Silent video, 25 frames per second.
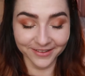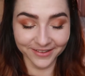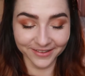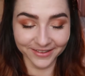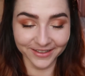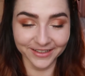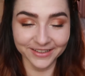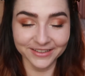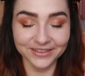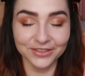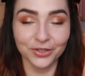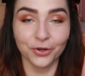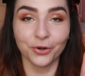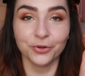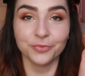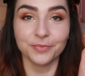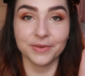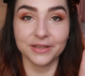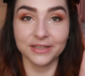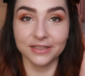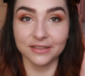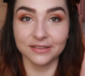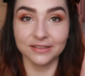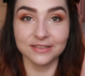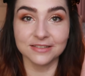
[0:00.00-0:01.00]
like, on
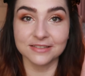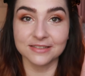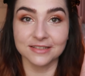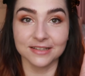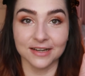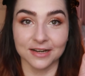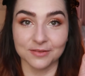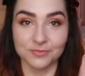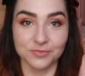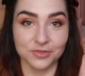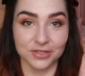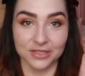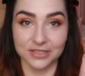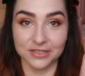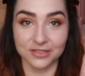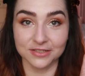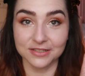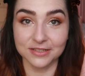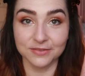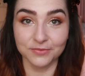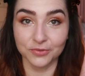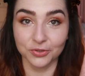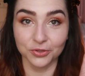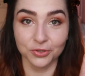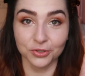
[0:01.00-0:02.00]
my little Instagram screen. It
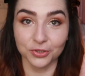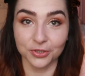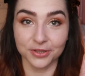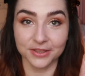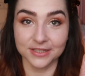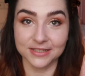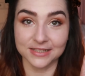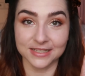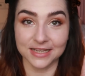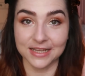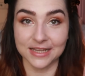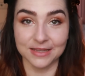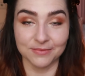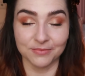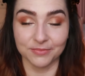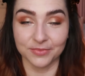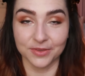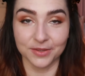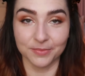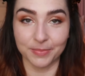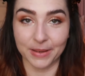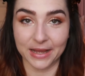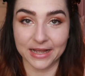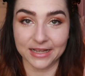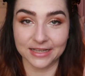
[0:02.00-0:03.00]
doesn't even look the same.
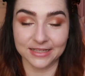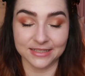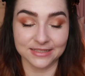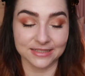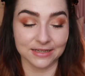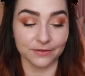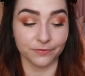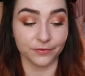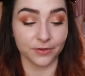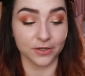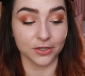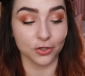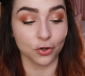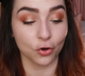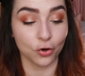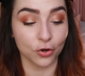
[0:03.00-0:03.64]
The packet's different.